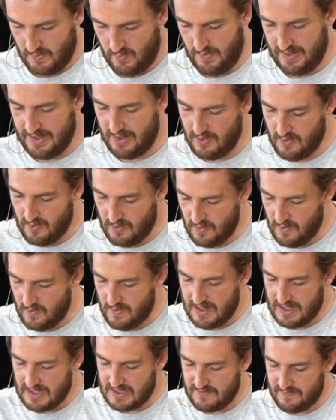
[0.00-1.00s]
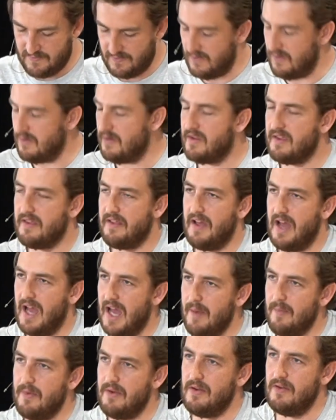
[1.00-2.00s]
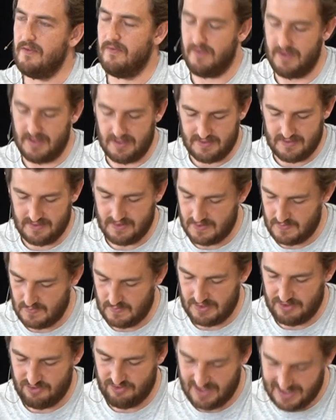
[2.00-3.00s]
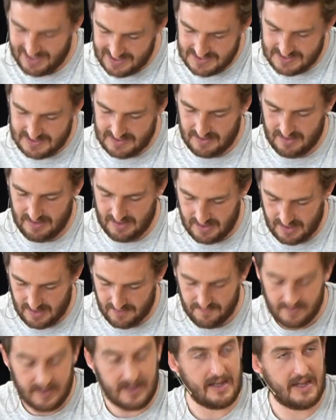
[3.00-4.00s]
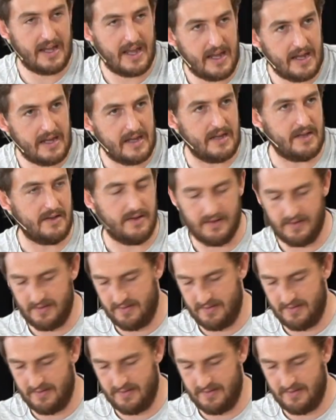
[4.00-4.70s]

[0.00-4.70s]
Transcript: We always fall into the habit of this, don't we? Chasing after gain.